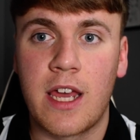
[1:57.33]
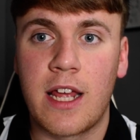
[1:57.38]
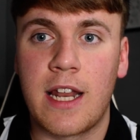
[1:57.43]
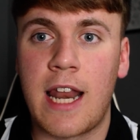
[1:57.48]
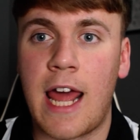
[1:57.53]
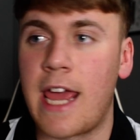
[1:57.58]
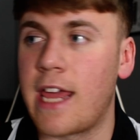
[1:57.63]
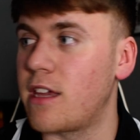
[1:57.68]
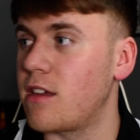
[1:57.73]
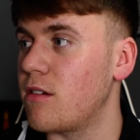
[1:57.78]

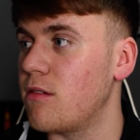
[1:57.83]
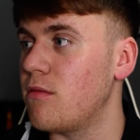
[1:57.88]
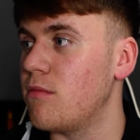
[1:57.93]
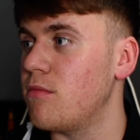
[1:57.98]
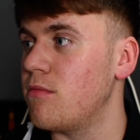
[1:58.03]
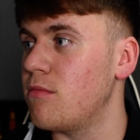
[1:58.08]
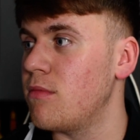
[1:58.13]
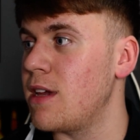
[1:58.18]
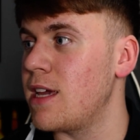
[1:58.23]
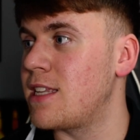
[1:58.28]
Like
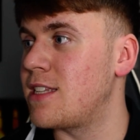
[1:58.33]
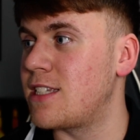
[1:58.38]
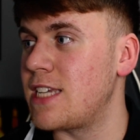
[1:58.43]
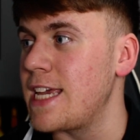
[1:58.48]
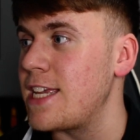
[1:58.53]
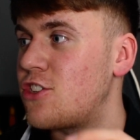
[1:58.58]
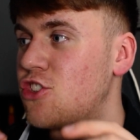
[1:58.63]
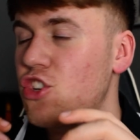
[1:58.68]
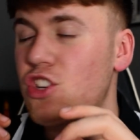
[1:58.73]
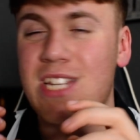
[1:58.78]
it's
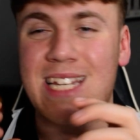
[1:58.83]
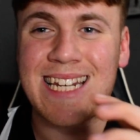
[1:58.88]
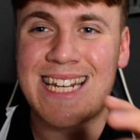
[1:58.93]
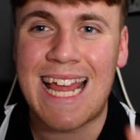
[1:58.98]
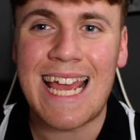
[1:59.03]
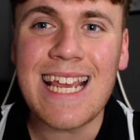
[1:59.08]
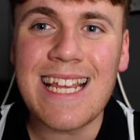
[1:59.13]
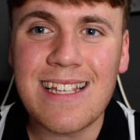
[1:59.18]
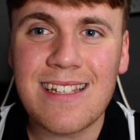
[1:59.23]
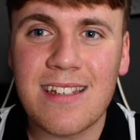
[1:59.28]
it's just
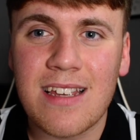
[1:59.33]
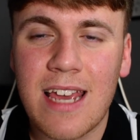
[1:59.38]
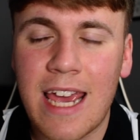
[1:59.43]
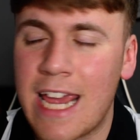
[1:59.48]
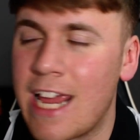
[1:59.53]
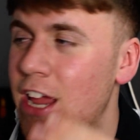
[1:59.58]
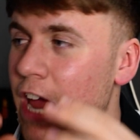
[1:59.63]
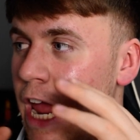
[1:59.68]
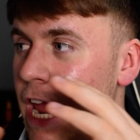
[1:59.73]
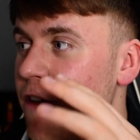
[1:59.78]
nice.
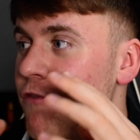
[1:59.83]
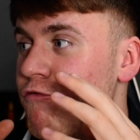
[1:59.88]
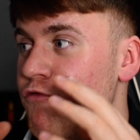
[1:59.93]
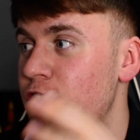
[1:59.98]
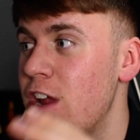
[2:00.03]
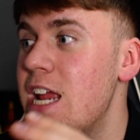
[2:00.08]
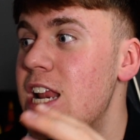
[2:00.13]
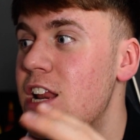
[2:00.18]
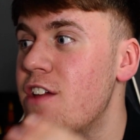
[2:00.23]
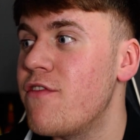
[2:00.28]
It, it
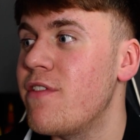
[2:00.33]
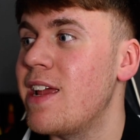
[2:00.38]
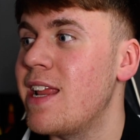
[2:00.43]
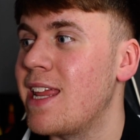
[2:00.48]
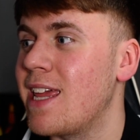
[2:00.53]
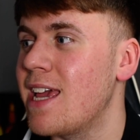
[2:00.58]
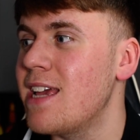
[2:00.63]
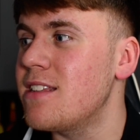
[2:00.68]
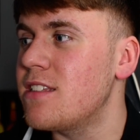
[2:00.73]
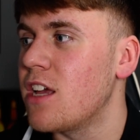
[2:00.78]
really,
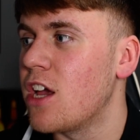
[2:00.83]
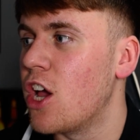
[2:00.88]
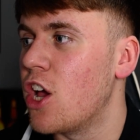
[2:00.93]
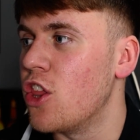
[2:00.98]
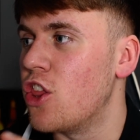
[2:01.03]
really is.